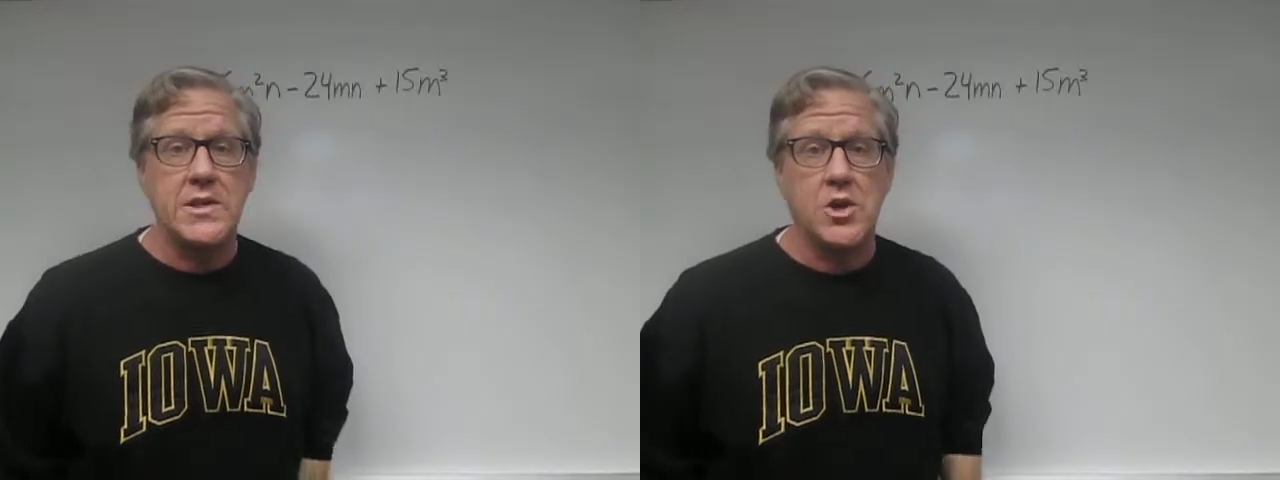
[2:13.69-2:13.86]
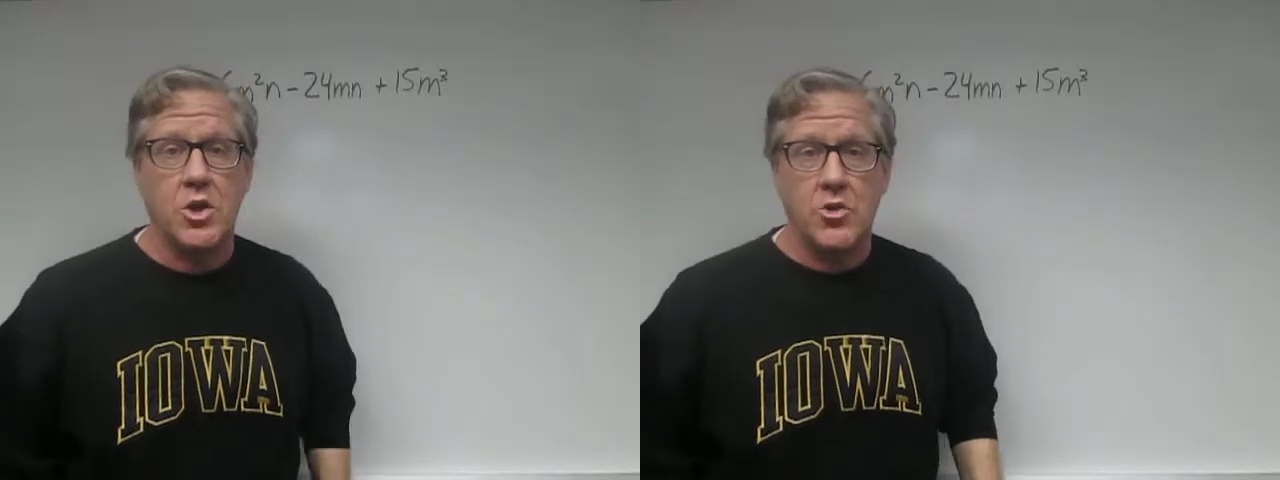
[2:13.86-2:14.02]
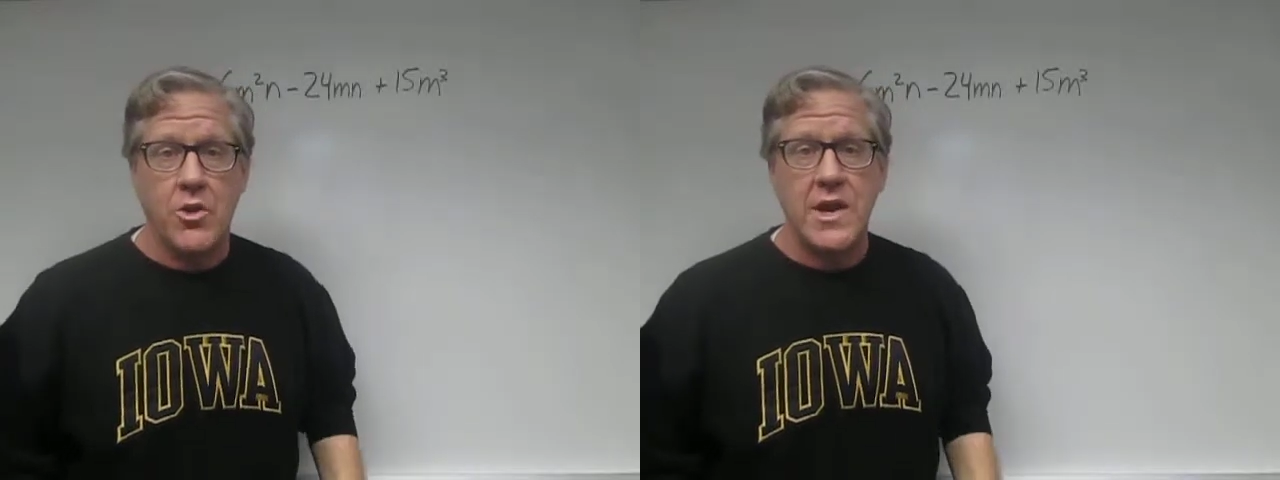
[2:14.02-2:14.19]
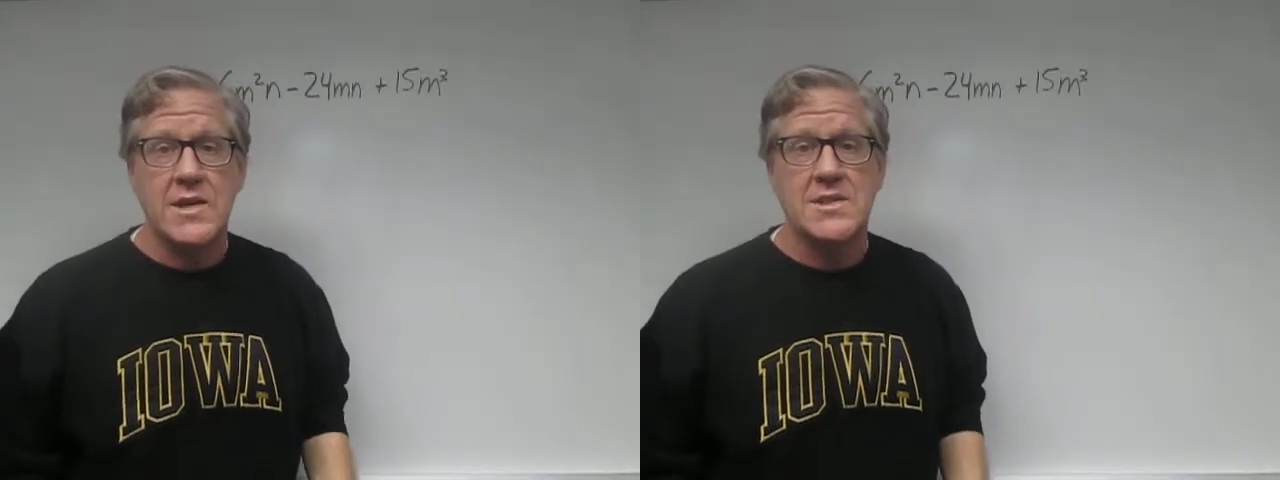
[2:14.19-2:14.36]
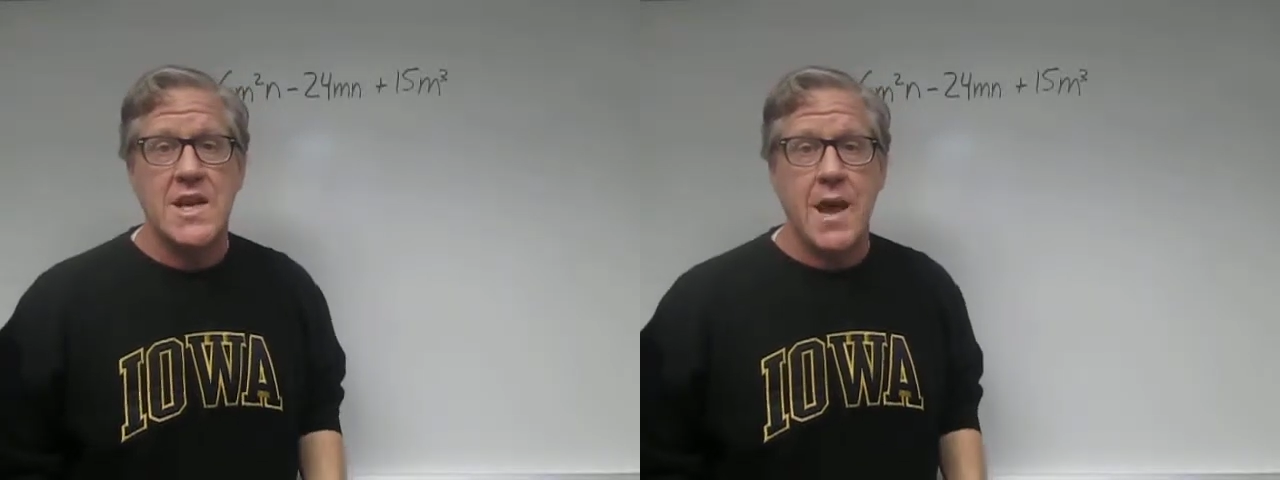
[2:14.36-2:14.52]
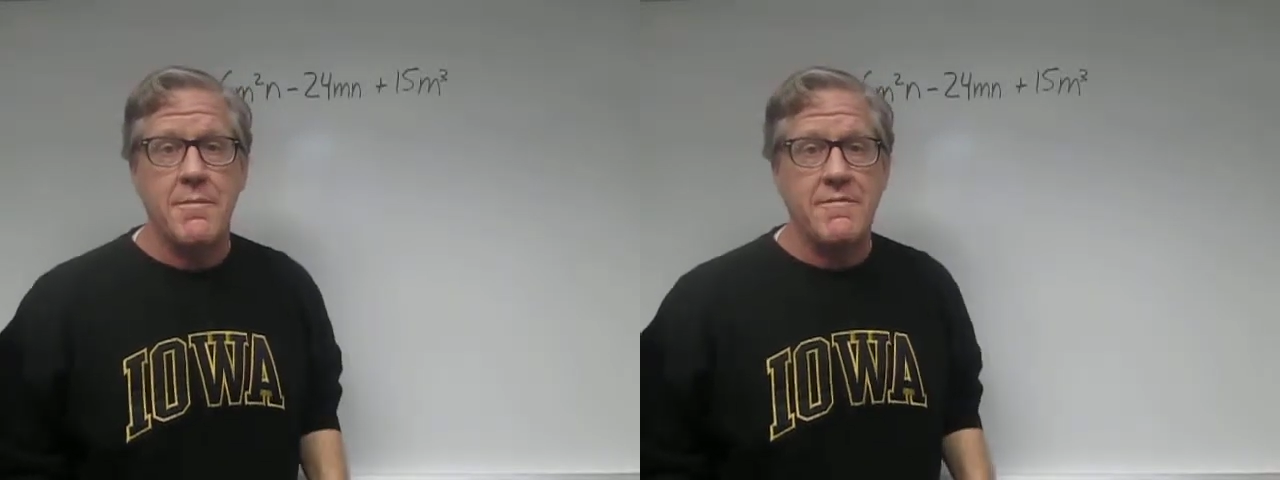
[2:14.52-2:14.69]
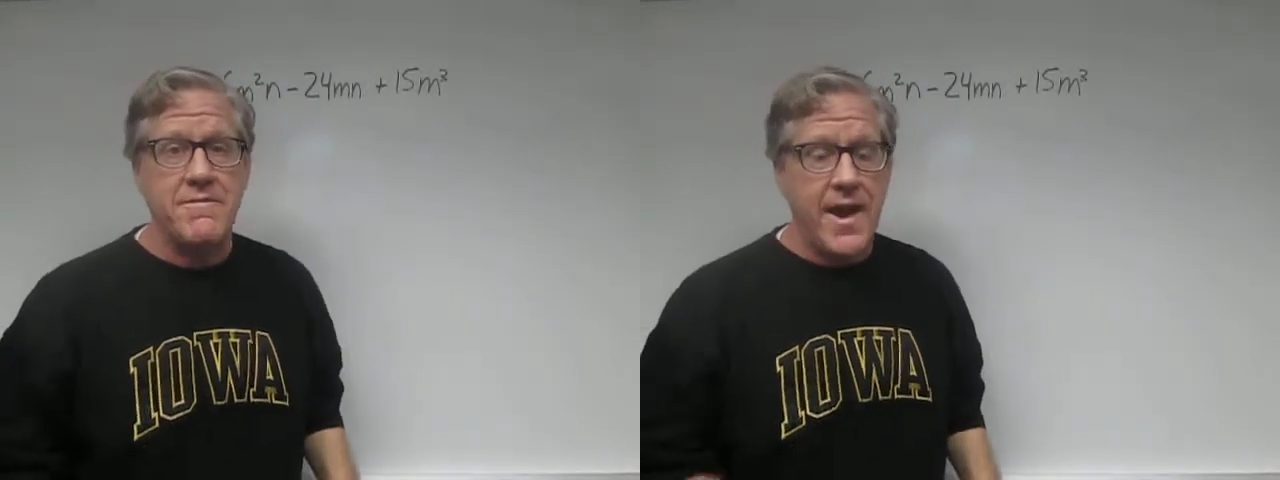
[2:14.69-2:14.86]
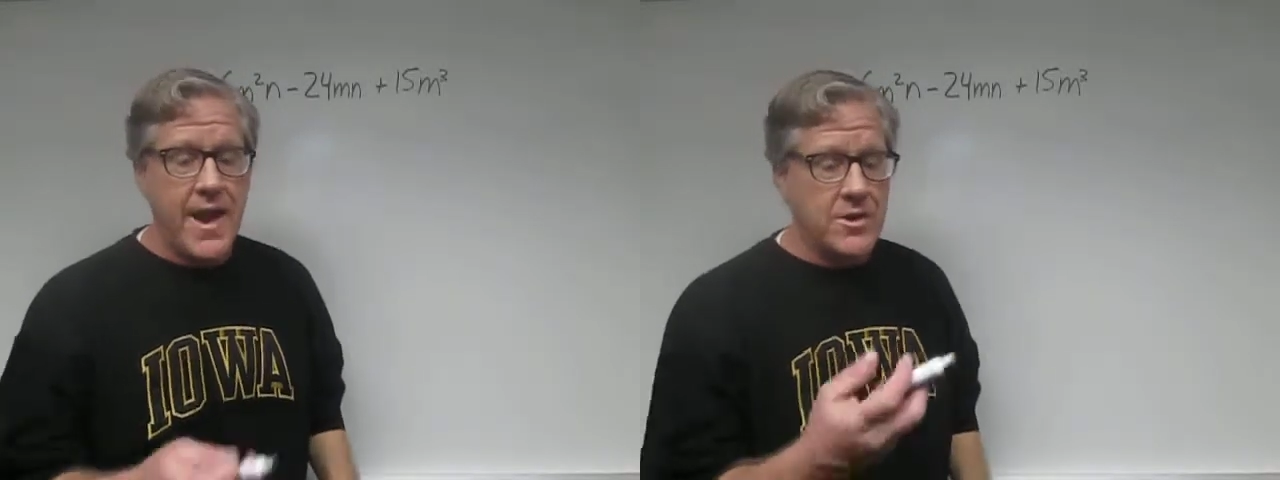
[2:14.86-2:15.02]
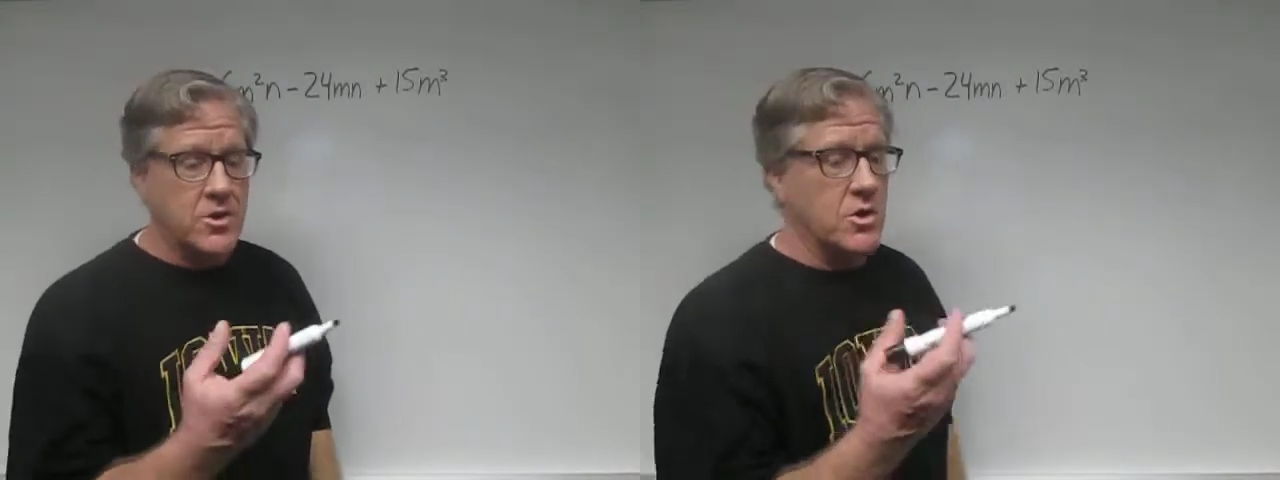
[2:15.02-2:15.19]
is our greatest common
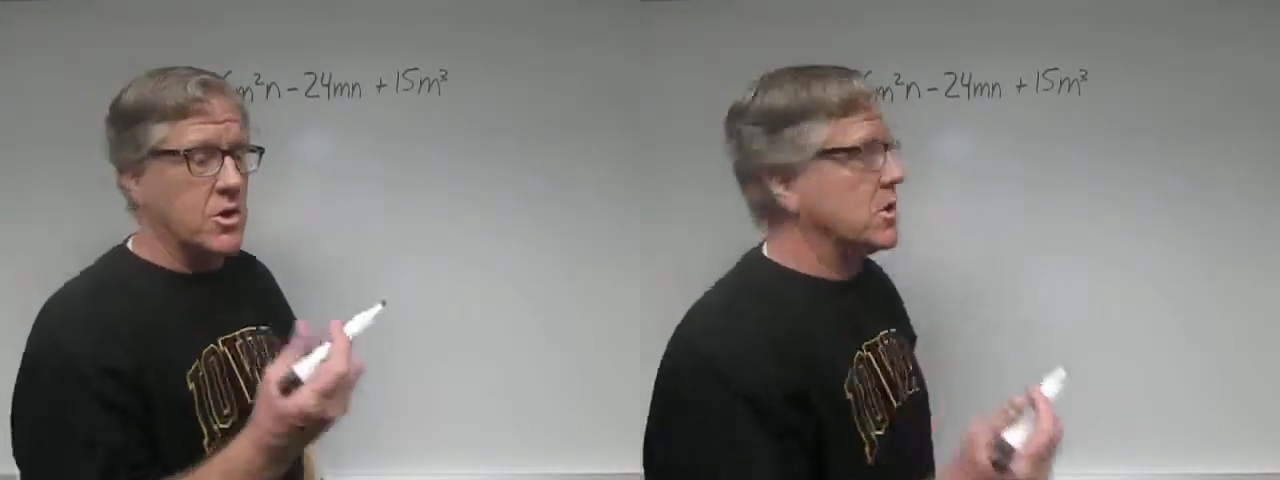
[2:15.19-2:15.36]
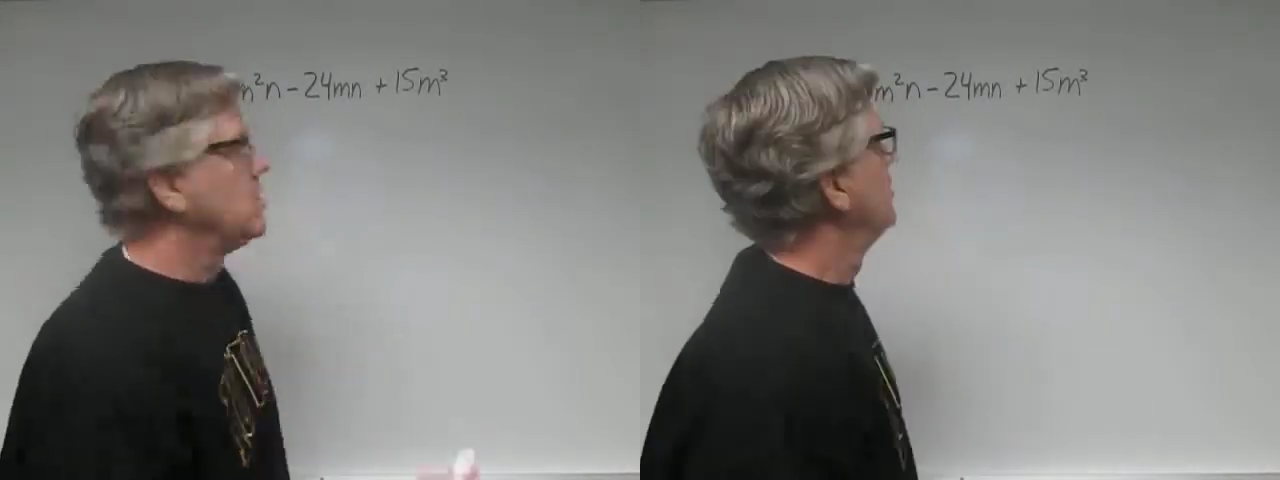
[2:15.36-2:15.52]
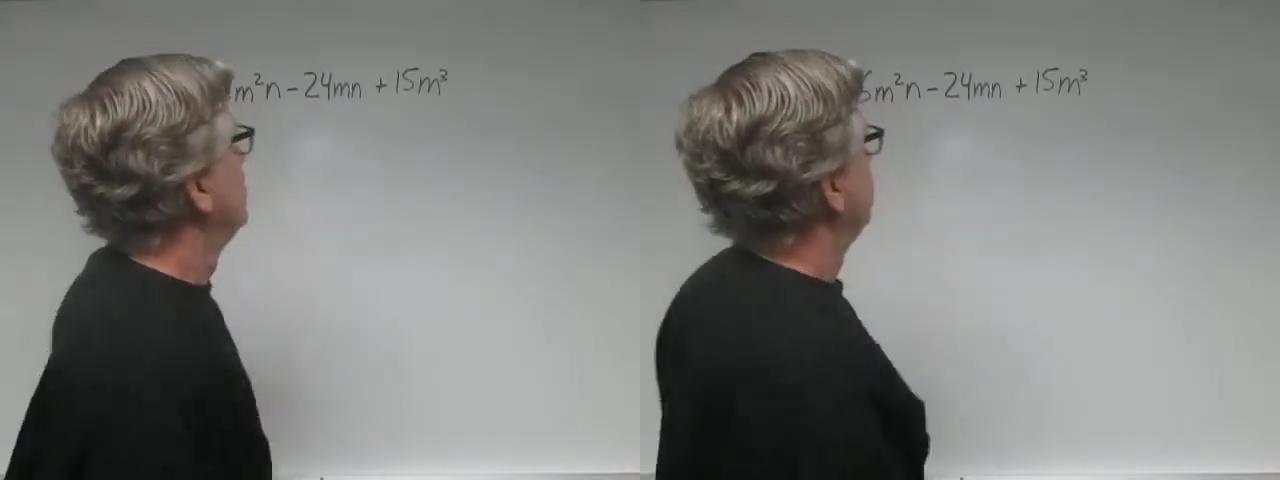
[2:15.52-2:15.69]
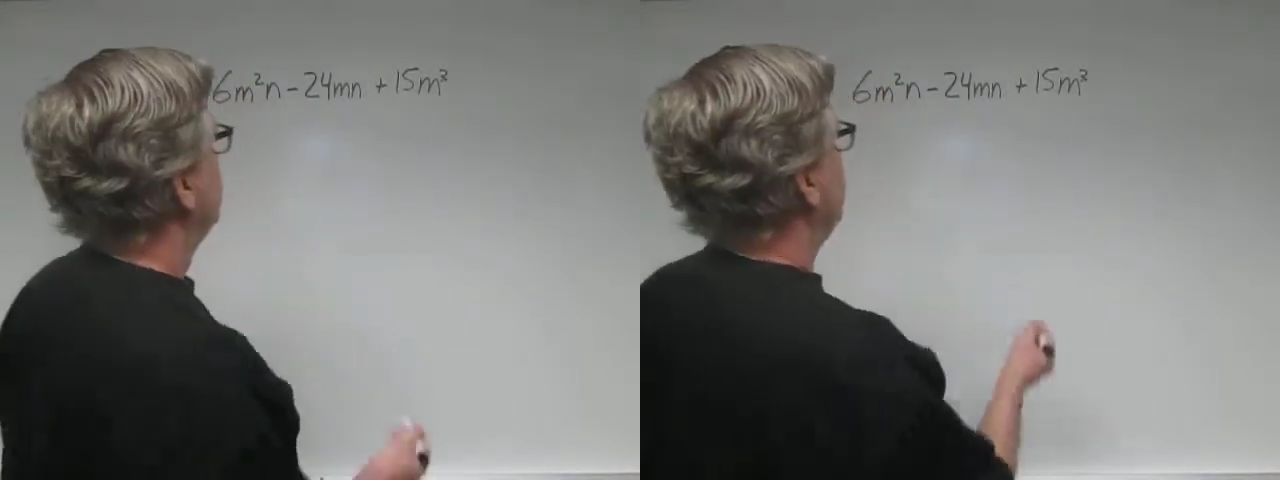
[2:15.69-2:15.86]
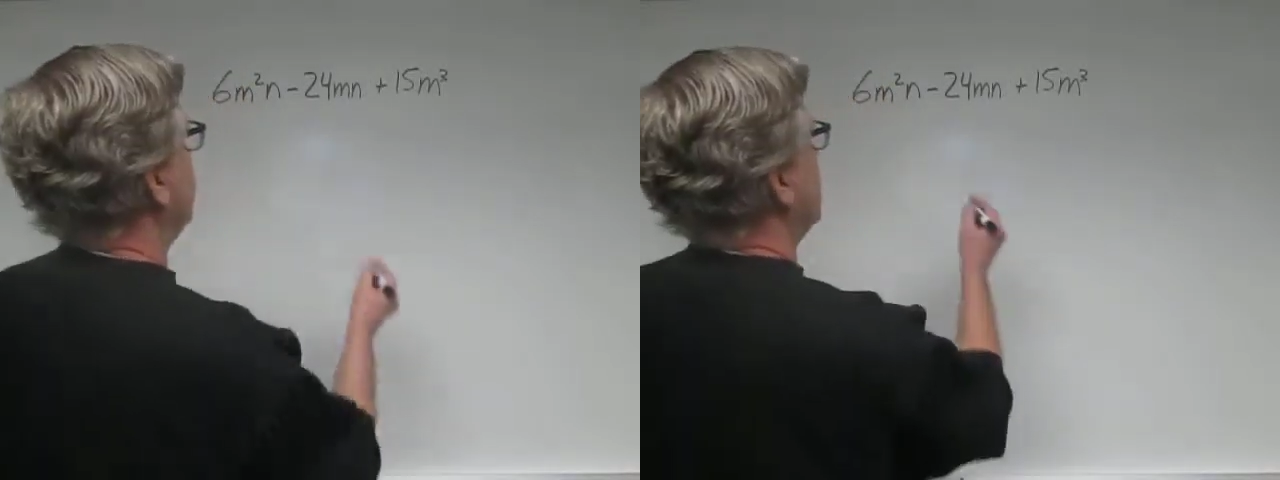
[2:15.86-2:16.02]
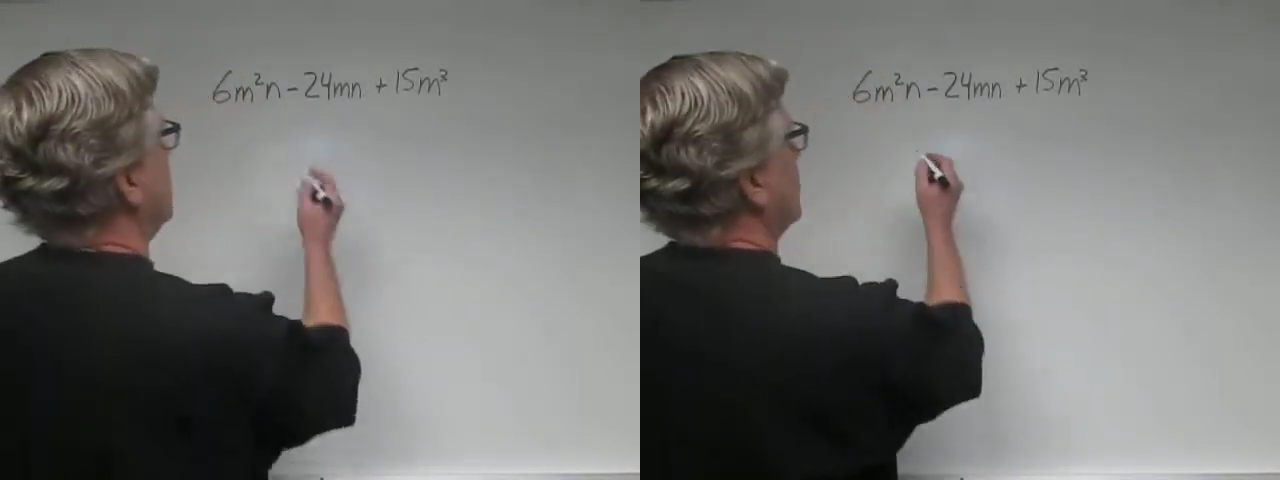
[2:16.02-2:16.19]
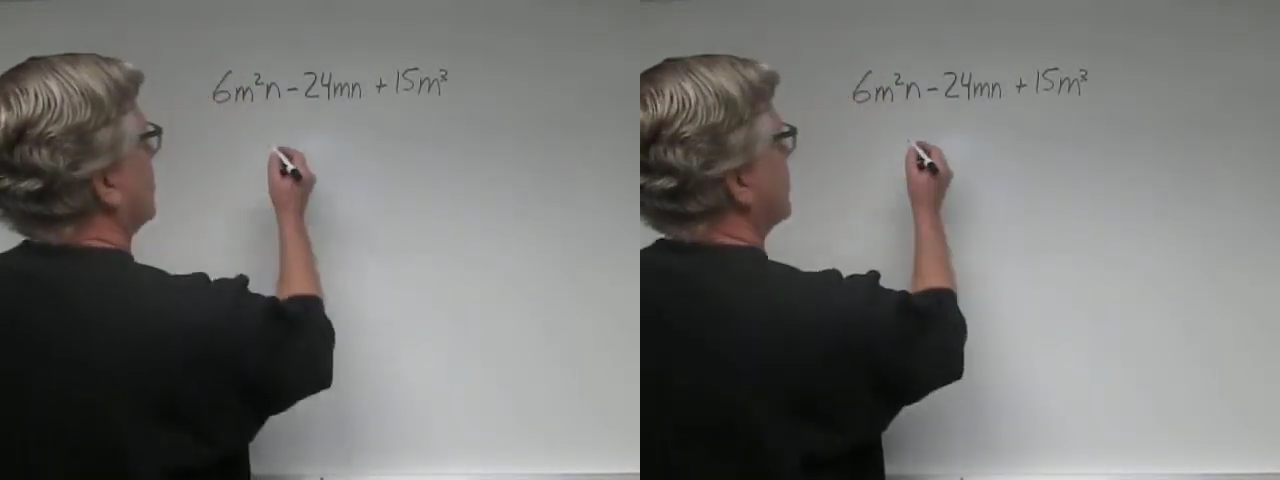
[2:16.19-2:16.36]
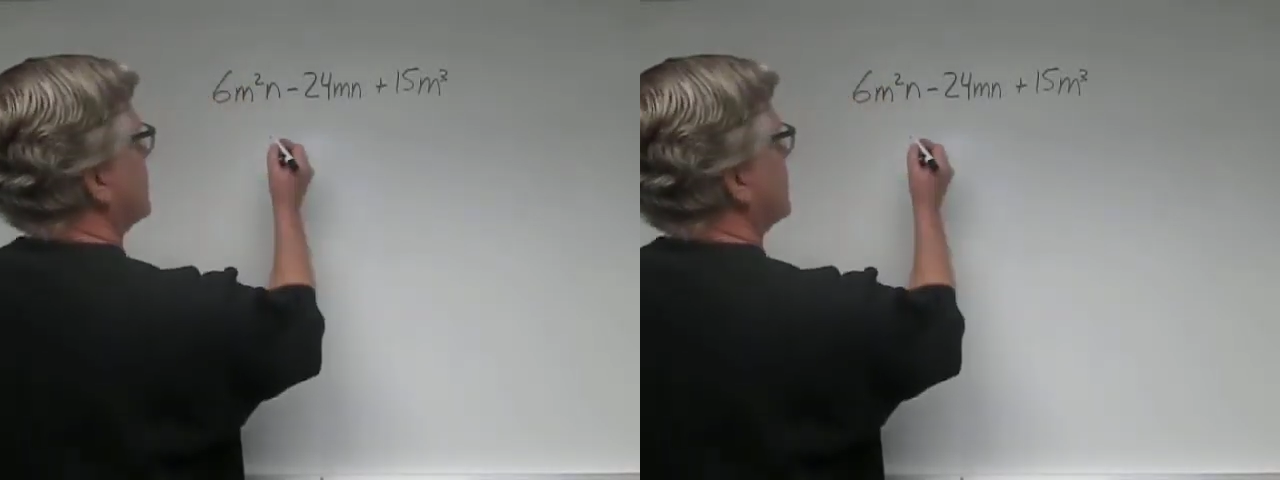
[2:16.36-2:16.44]
factor. We're